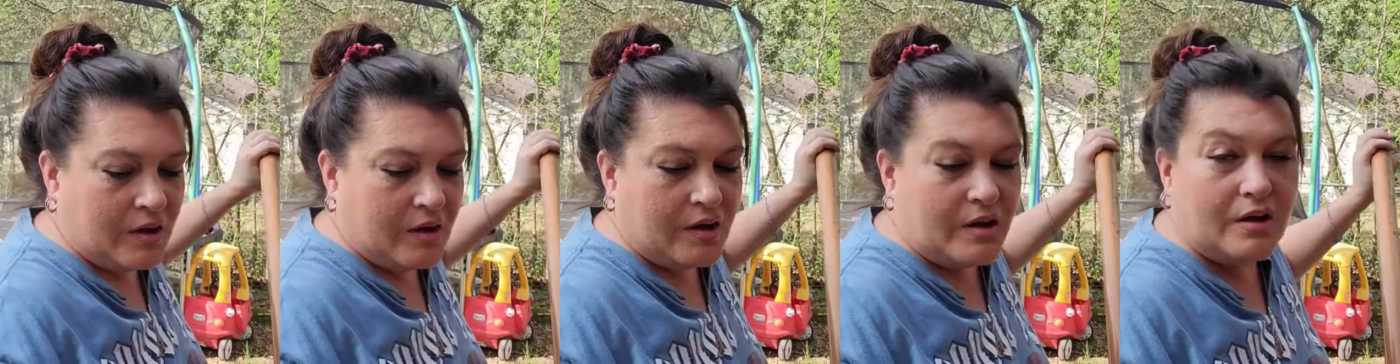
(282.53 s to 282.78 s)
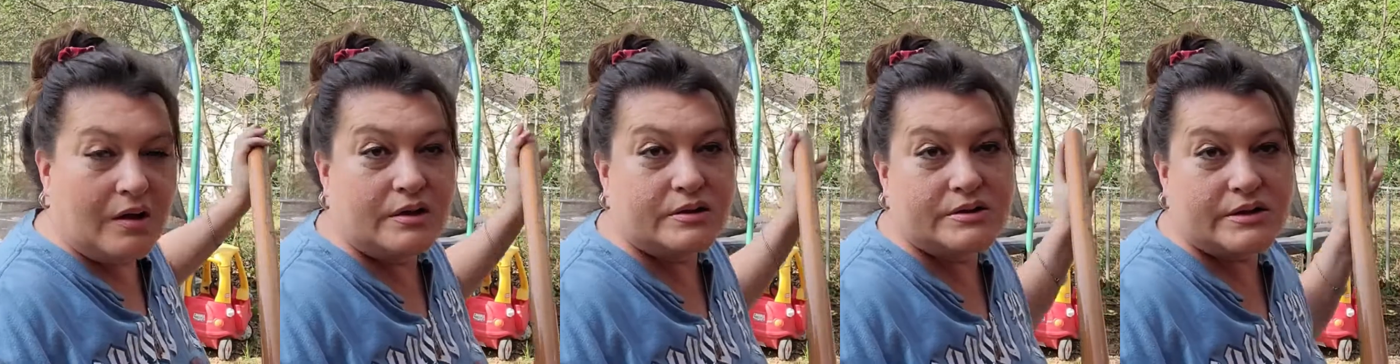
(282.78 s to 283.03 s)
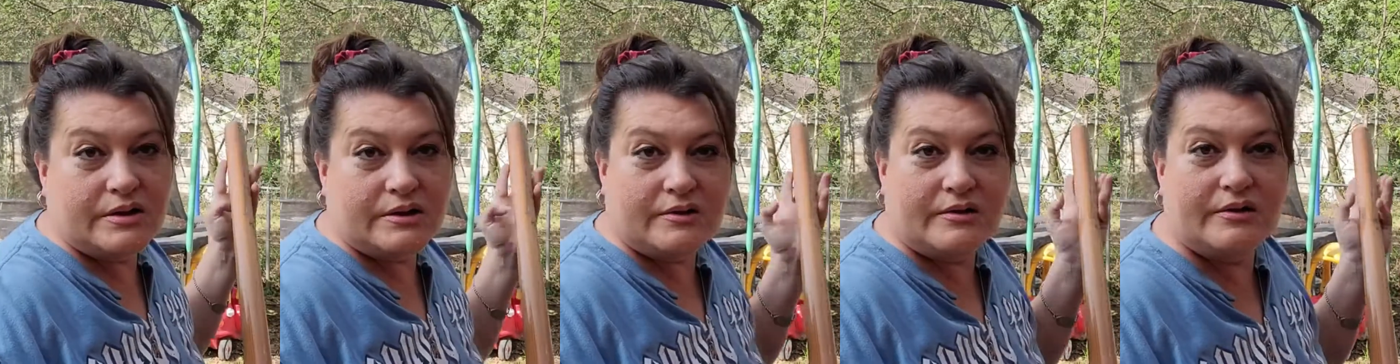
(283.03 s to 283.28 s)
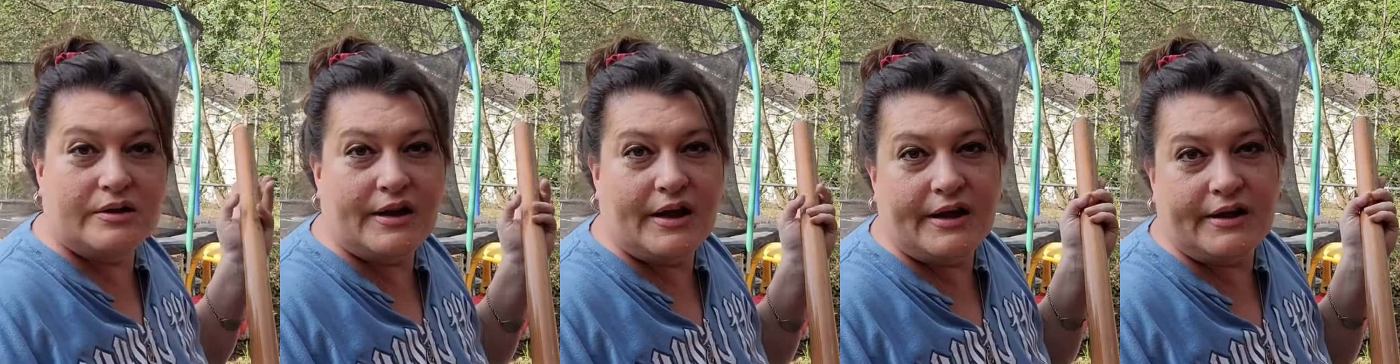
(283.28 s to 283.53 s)
And it's a
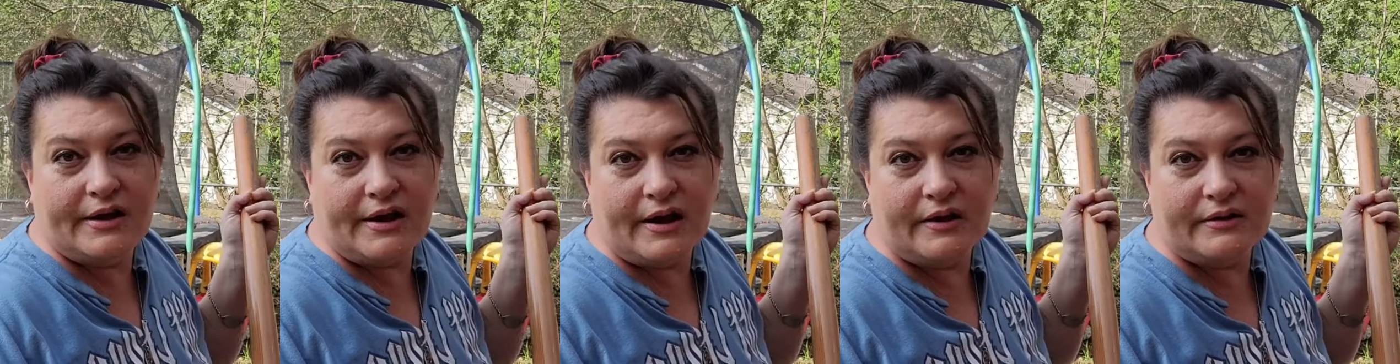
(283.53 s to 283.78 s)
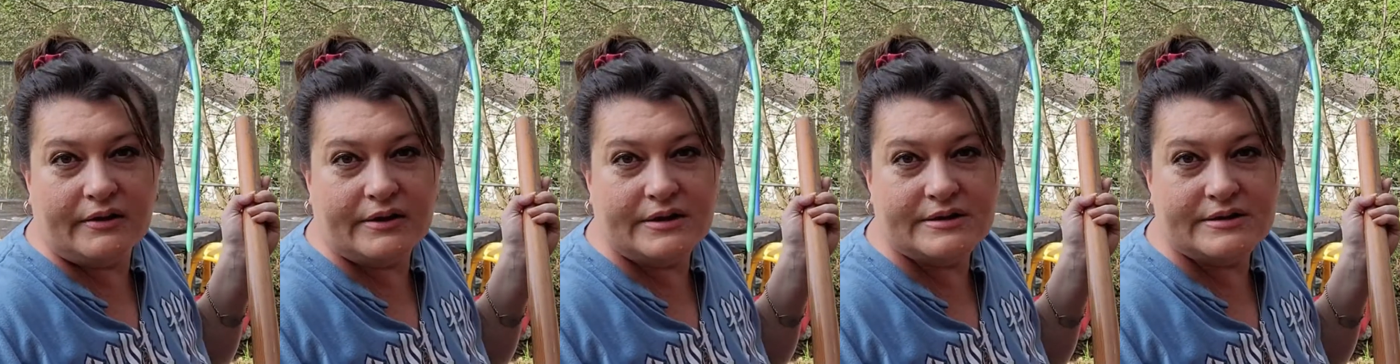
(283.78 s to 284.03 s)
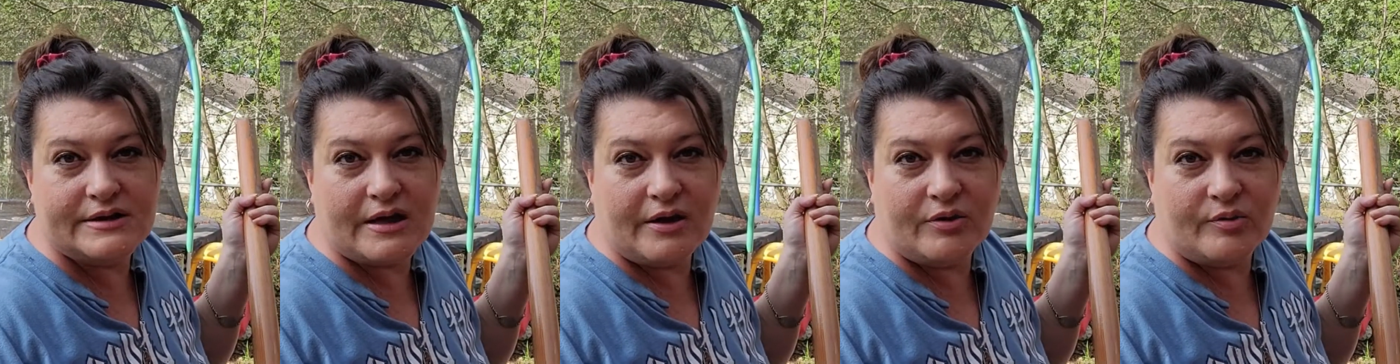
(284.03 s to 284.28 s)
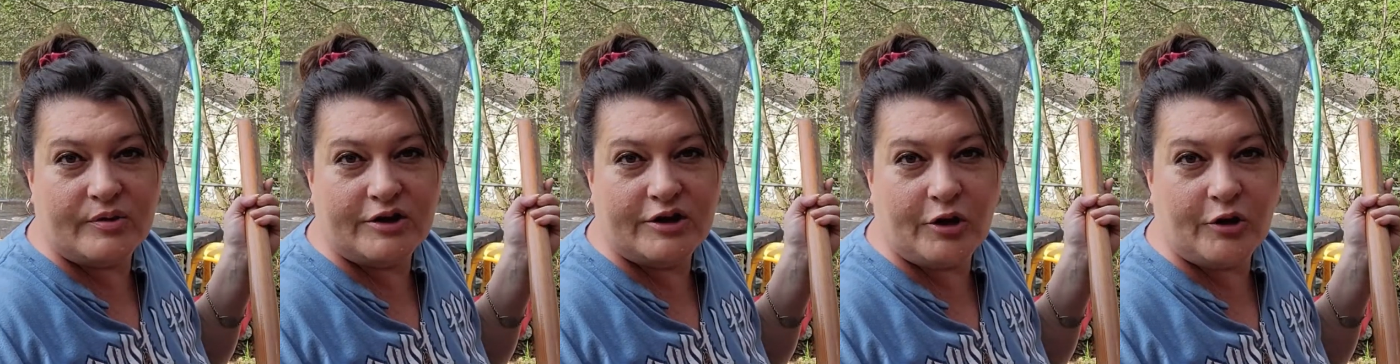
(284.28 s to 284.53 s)
little late now to decide
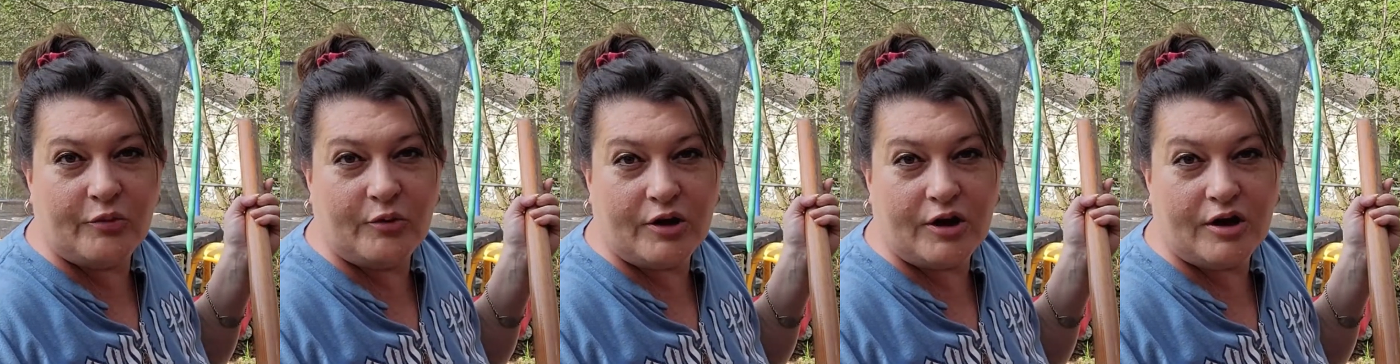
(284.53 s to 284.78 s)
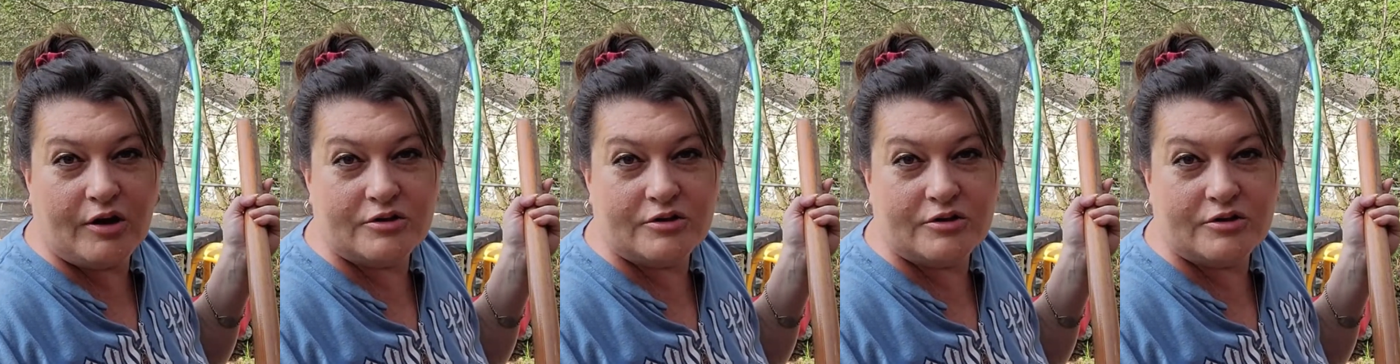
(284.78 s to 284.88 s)
we don't want to